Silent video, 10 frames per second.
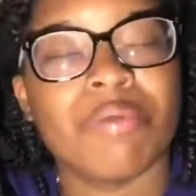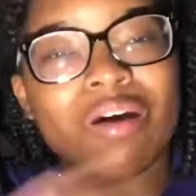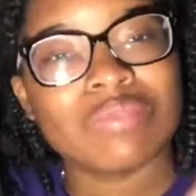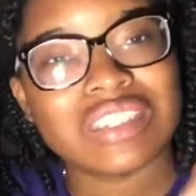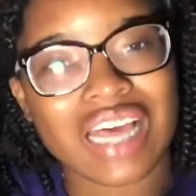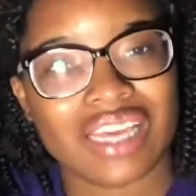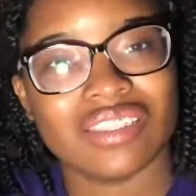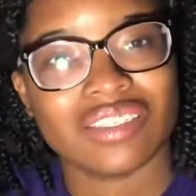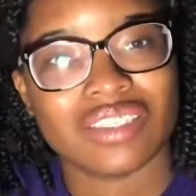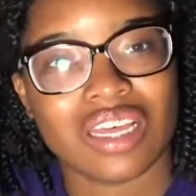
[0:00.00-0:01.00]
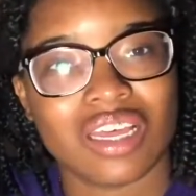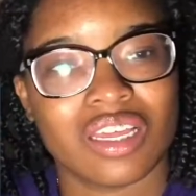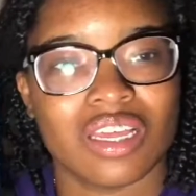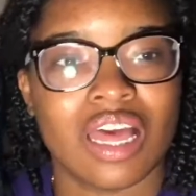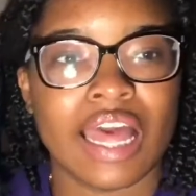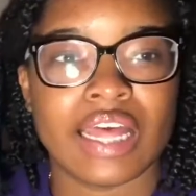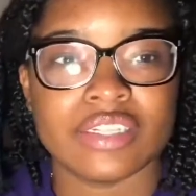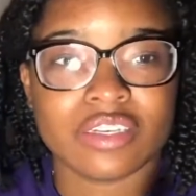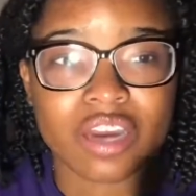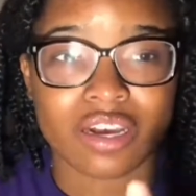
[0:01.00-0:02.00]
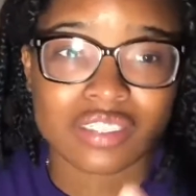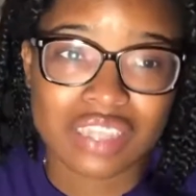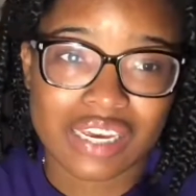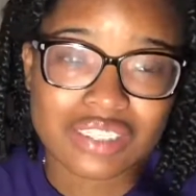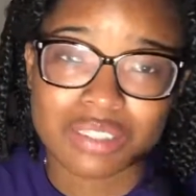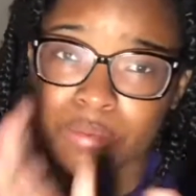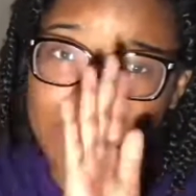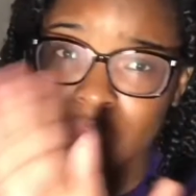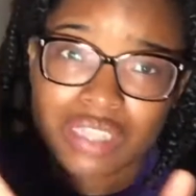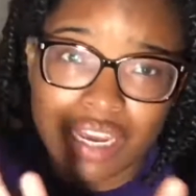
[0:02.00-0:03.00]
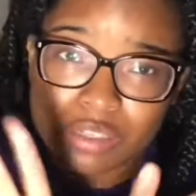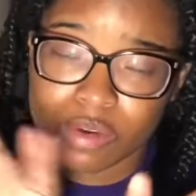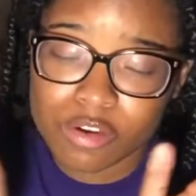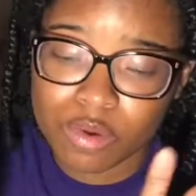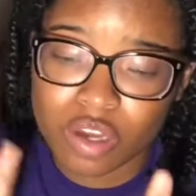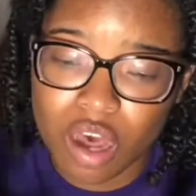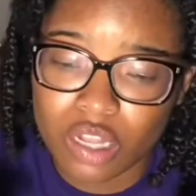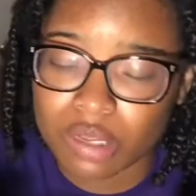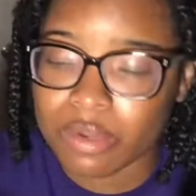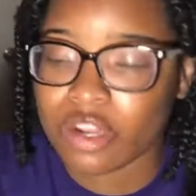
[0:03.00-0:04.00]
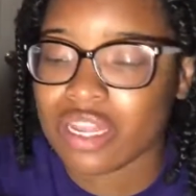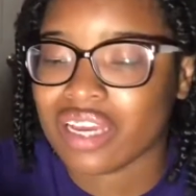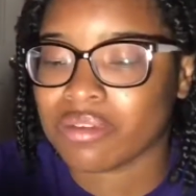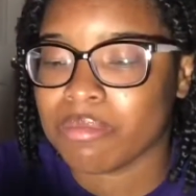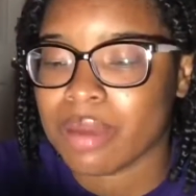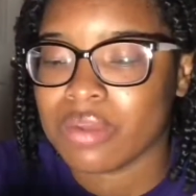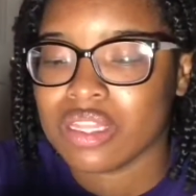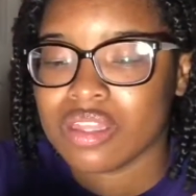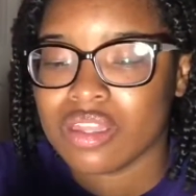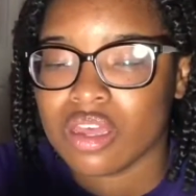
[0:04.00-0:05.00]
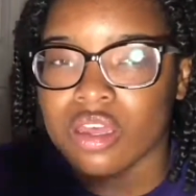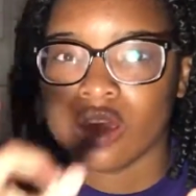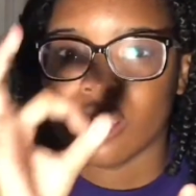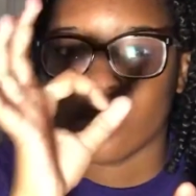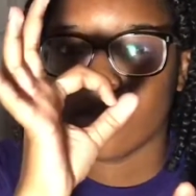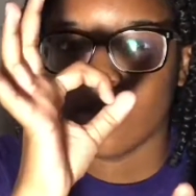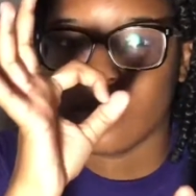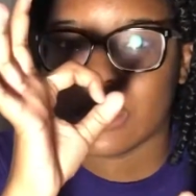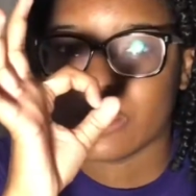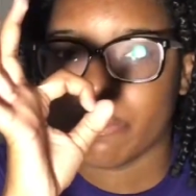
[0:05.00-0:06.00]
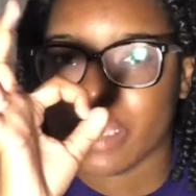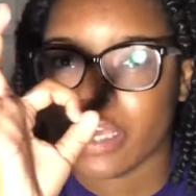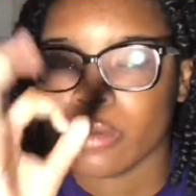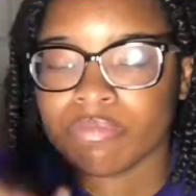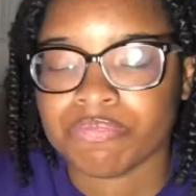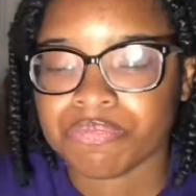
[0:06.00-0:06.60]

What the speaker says: pump sights. They're called sights, pump sights, whatever you want to call them. And they're like maybe this big.